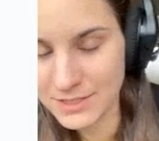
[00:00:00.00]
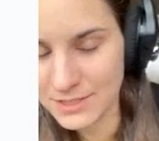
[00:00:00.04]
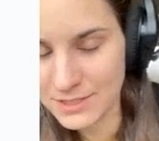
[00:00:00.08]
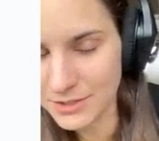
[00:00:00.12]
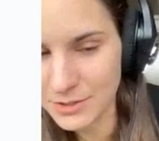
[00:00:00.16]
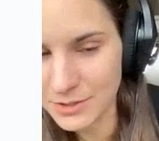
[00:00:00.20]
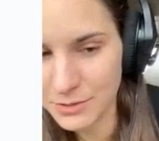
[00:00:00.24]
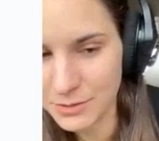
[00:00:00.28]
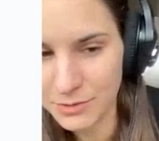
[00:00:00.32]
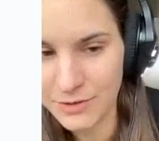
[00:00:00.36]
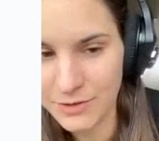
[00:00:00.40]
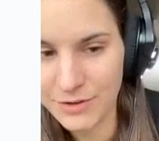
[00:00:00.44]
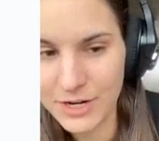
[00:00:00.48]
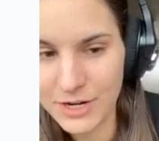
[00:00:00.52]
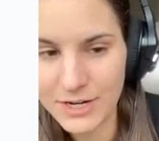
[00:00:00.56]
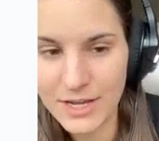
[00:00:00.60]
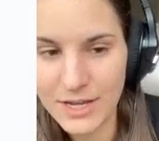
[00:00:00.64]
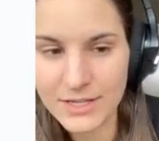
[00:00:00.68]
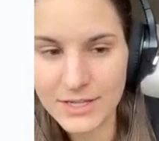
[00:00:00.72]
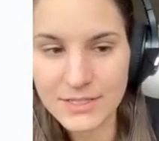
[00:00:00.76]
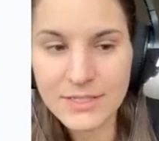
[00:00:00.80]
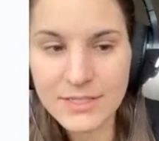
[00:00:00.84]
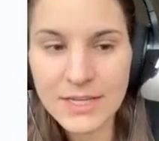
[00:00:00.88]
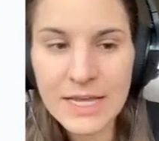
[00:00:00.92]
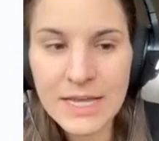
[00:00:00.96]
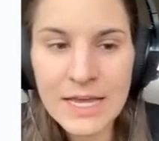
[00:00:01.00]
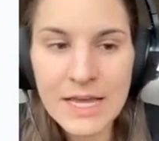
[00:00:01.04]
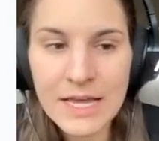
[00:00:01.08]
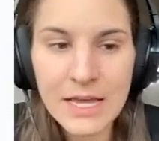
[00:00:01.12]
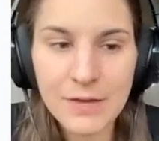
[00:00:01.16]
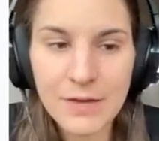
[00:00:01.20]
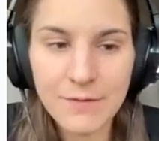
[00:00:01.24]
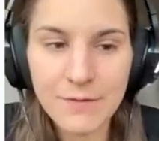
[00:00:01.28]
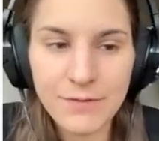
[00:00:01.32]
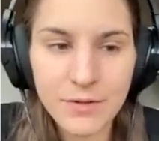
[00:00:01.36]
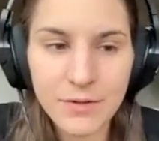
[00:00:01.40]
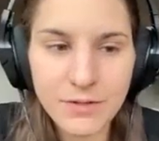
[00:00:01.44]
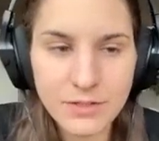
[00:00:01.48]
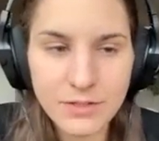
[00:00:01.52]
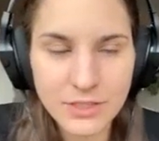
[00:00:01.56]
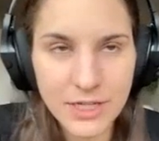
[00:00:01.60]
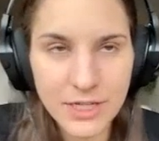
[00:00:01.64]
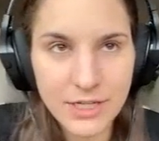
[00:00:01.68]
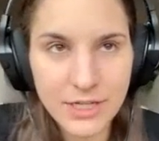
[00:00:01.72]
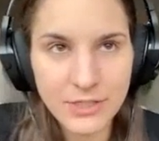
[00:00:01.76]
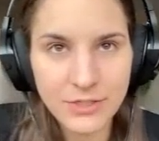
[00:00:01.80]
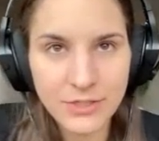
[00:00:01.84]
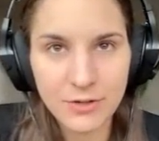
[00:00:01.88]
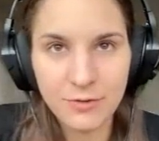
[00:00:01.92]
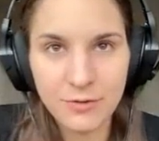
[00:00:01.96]
this is also very nice if you
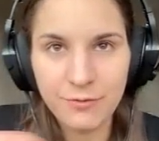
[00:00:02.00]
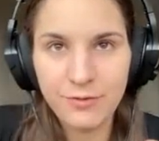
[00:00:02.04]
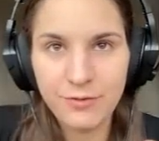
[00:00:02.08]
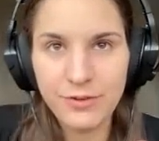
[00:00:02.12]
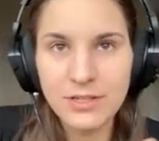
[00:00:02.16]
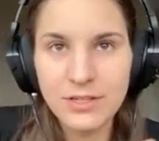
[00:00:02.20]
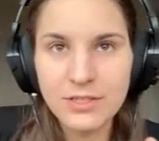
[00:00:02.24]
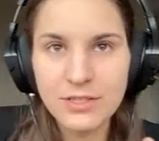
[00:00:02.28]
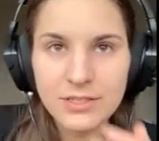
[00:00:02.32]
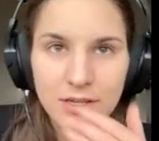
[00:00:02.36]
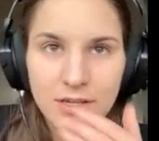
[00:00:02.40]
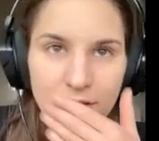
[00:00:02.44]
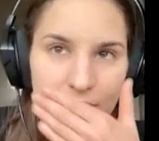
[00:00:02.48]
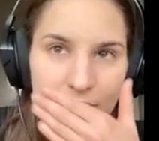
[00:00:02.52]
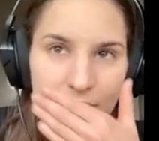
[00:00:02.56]
change your fields